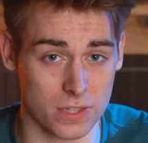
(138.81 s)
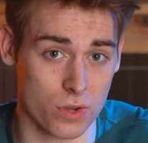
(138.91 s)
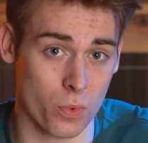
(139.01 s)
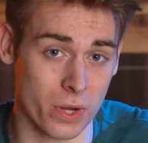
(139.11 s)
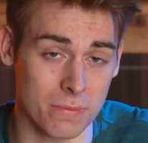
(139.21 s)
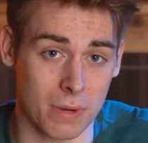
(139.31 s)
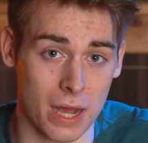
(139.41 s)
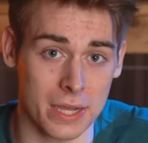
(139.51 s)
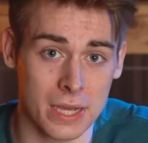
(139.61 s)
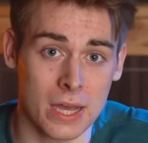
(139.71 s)
that's coined
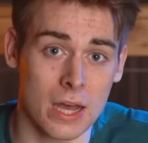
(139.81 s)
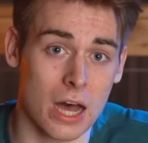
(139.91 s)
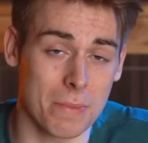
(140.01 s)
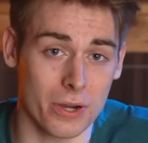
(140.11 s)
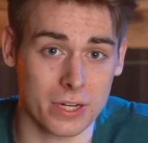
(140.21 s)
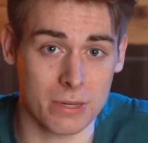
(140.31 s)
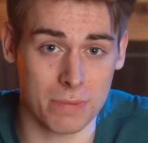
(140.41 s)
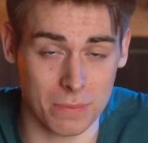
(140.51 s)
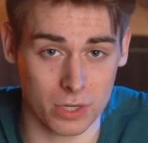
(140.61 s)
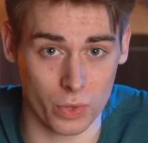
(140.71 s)
by American
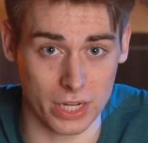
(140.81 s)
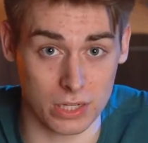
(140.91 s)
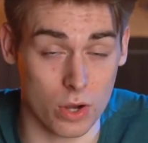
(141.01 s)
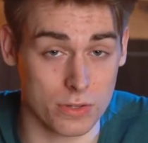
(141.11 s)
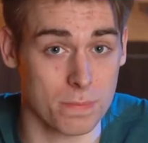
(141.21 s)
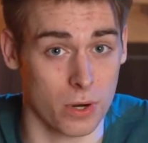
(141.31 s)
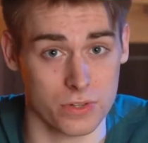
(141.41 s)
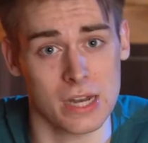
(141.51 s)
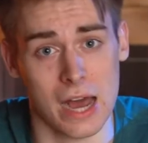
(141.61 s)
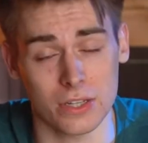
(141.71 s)
public radio host
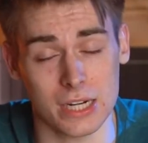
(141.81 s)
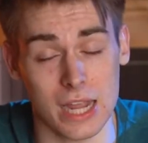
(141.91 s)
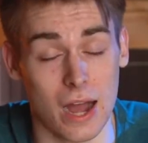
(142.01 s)
personality